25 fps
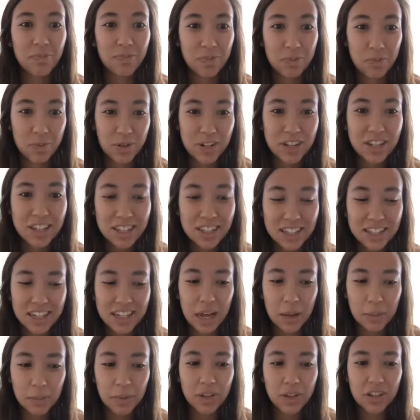Pretty
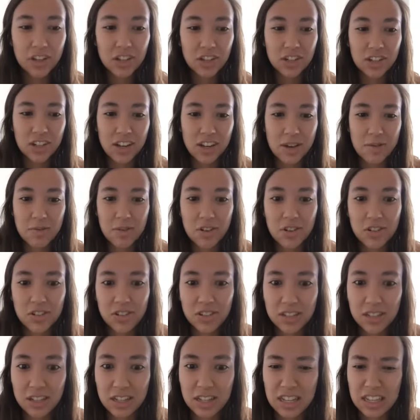established.
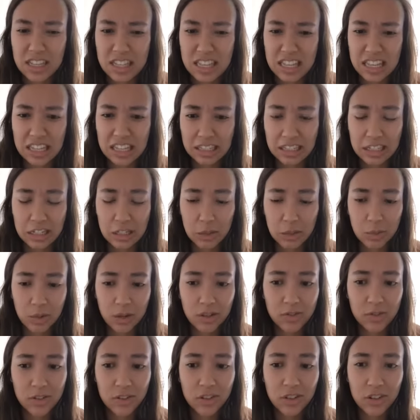There's, I think, like
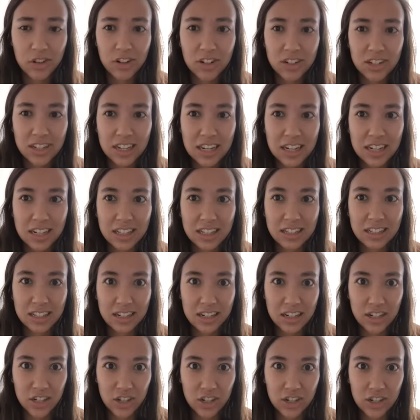12 or 13
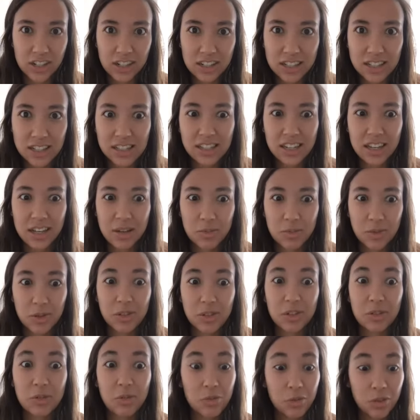clinicians. So
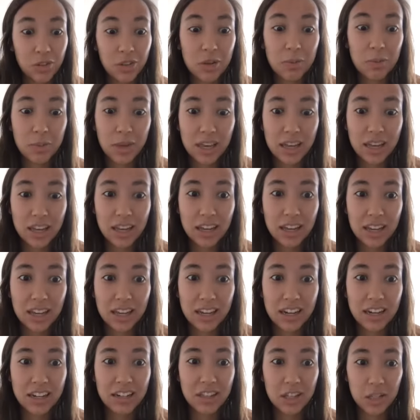it's like really big,
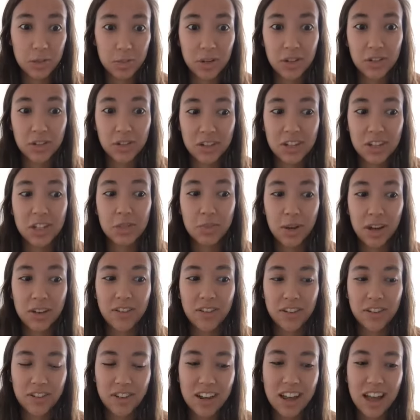and the specialty is
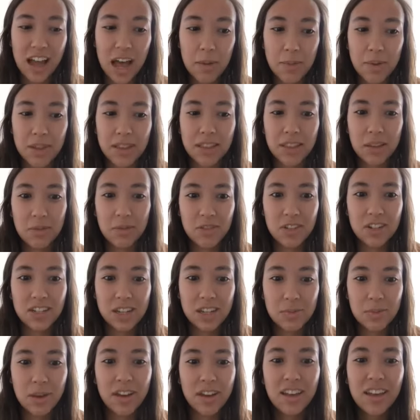pelvic rehab and
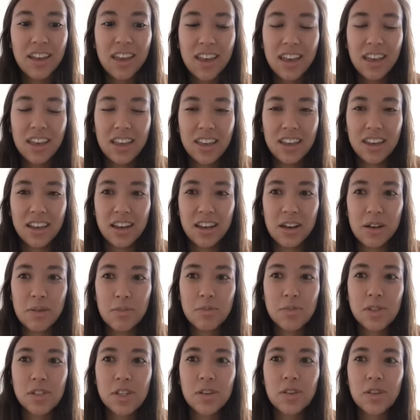lymphedema.
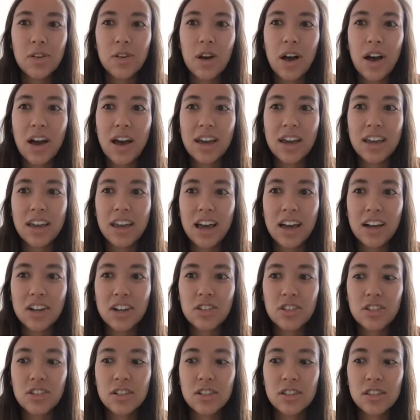So I
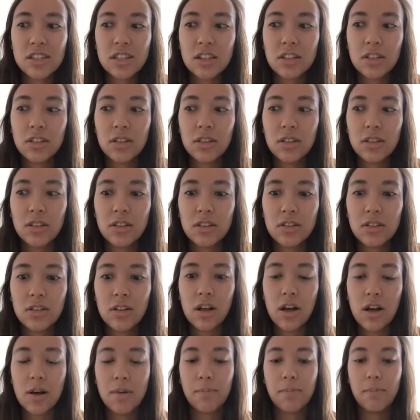actually see
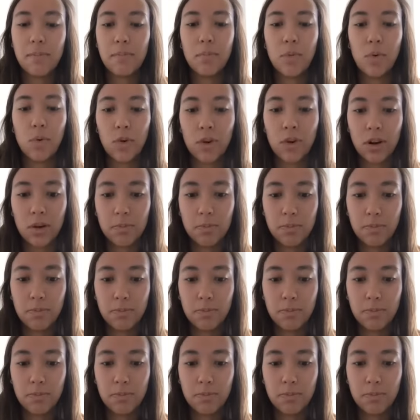more